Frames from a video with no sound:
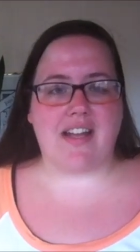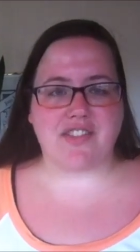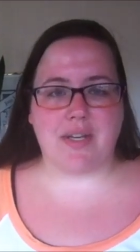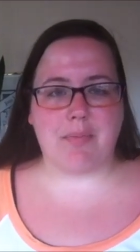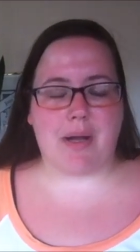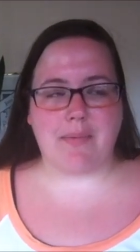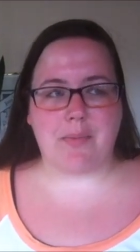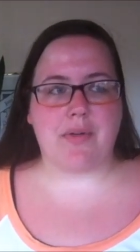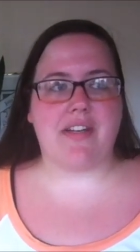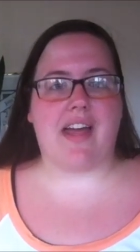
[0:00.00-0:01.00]
Actually, I
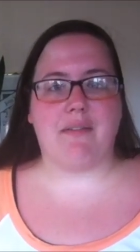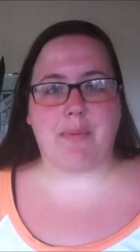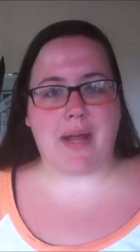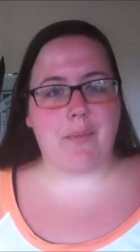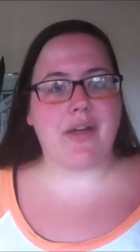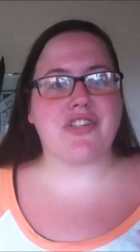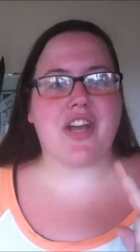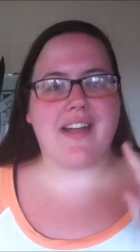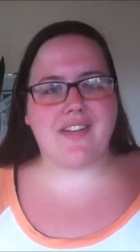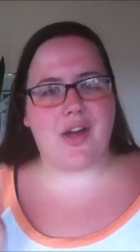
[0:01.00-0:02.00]
probably wouldn't have. But I
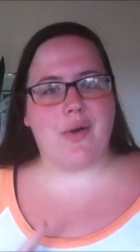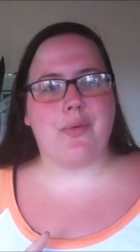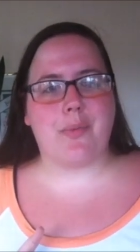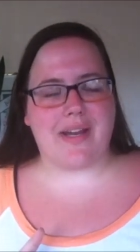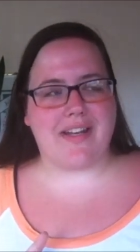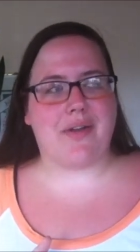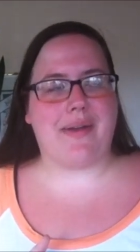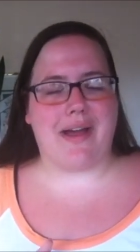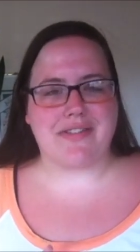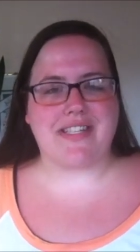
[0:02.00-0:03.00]
wish I'd known what I
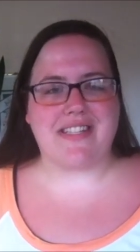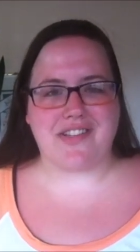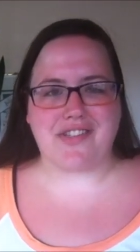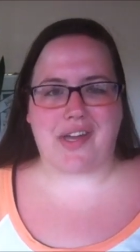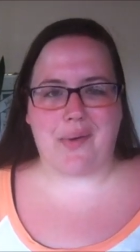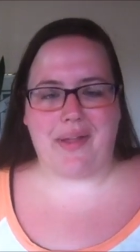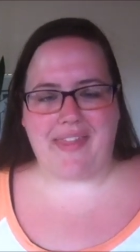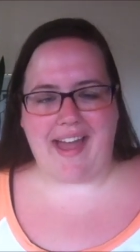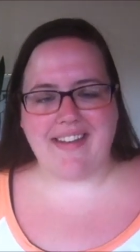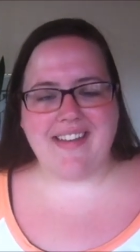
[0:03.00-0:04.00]
know now 10 years ago
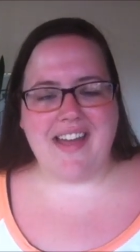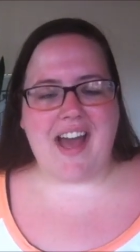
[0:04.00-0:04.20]
on that.